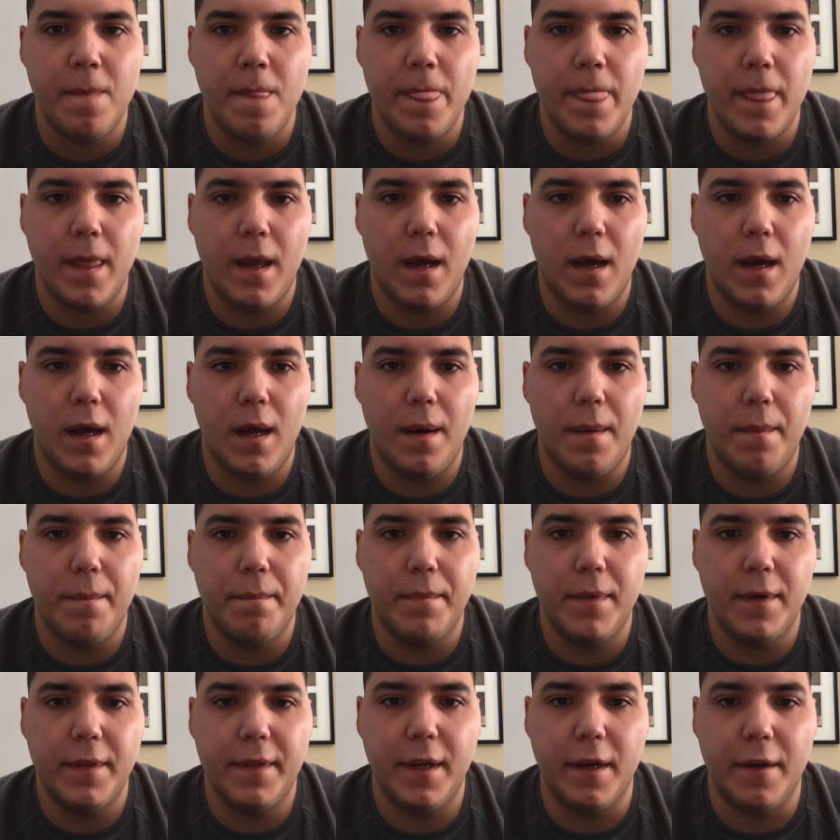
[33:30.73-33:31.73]

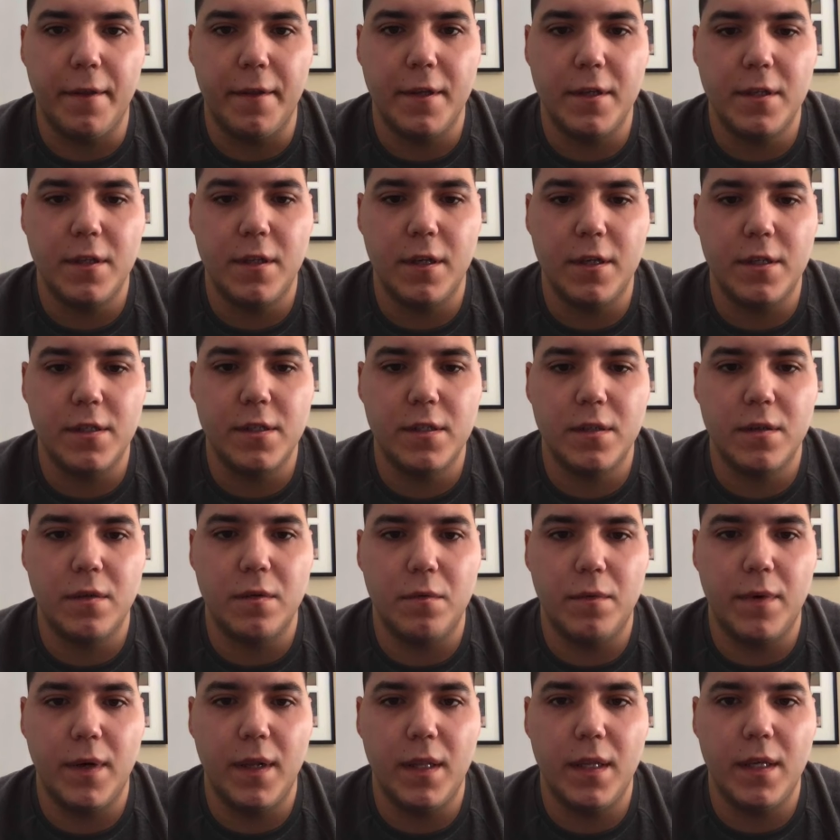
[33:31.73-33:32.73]
But there, this looks
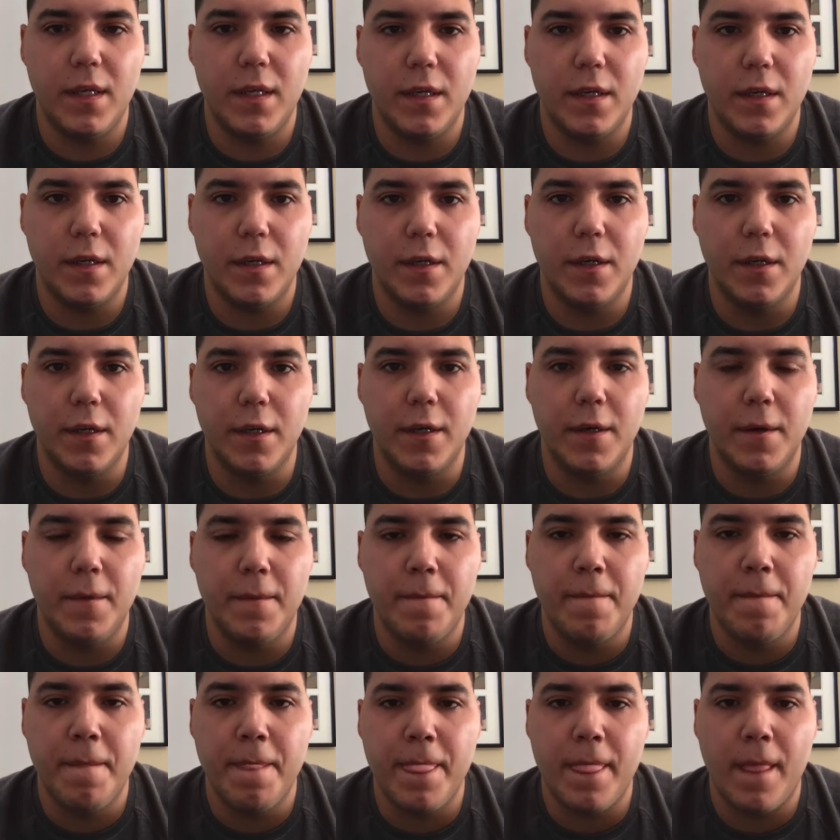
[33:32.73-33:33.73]
really good.
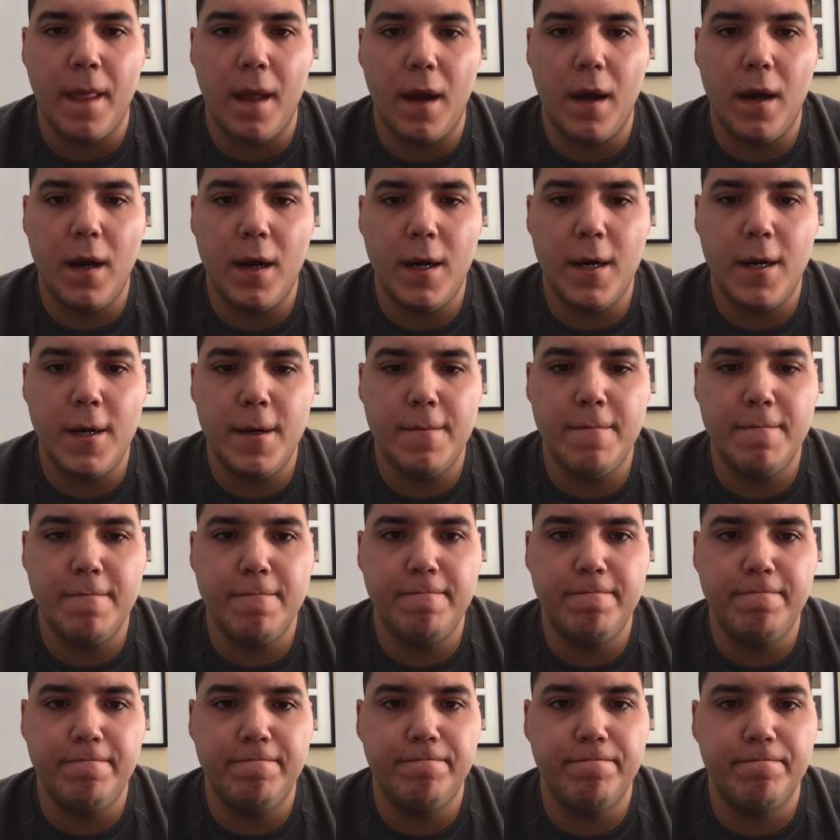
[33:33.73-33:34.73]

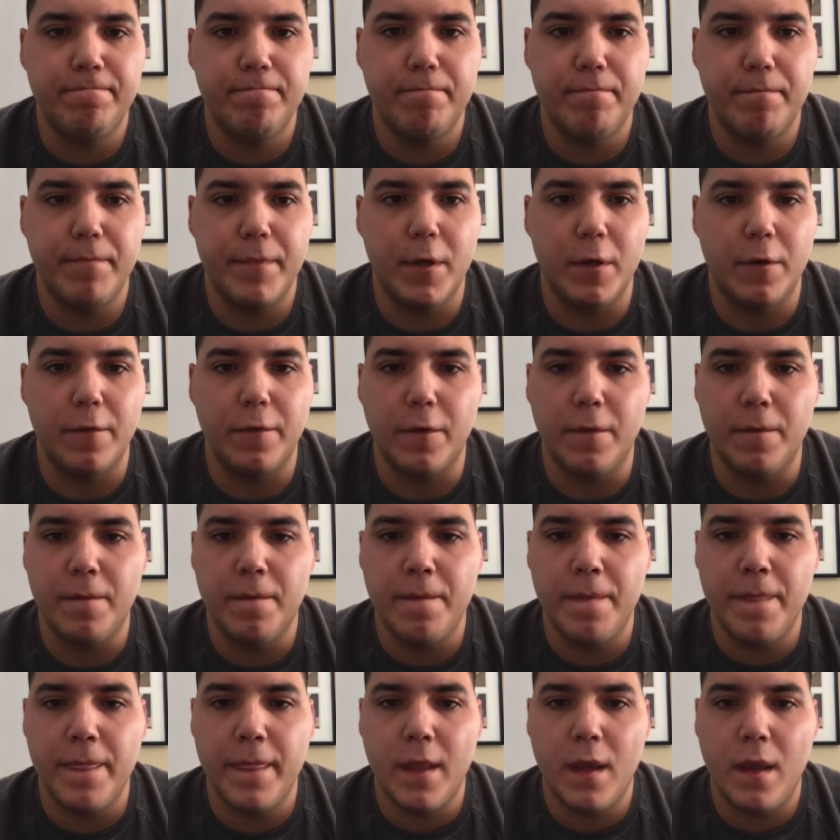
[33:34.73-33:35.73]
Beautiful.
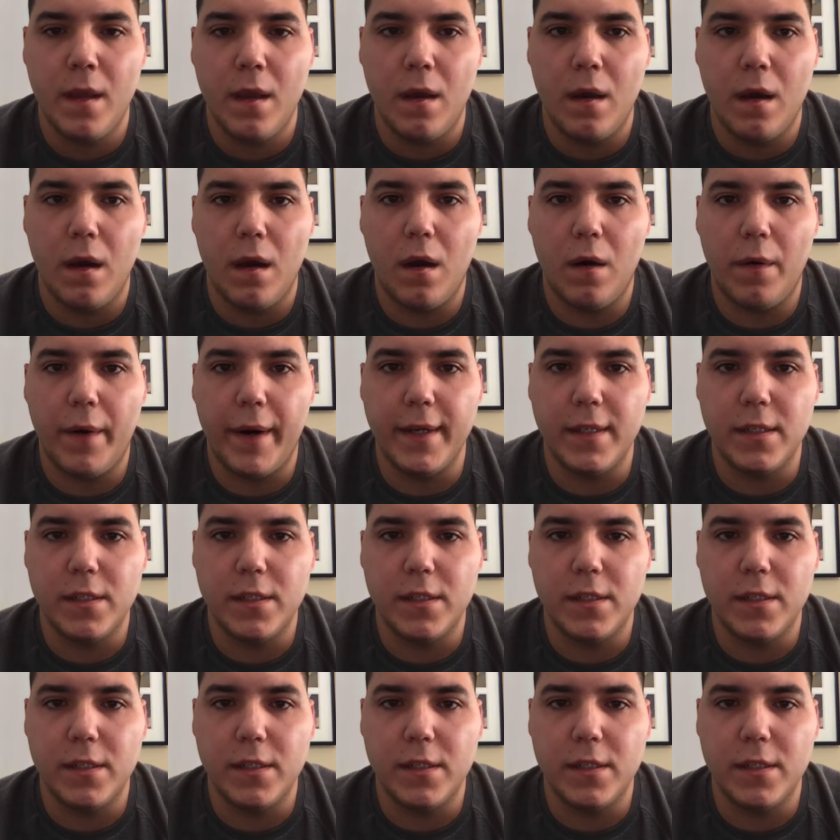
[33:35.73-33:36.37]
All right,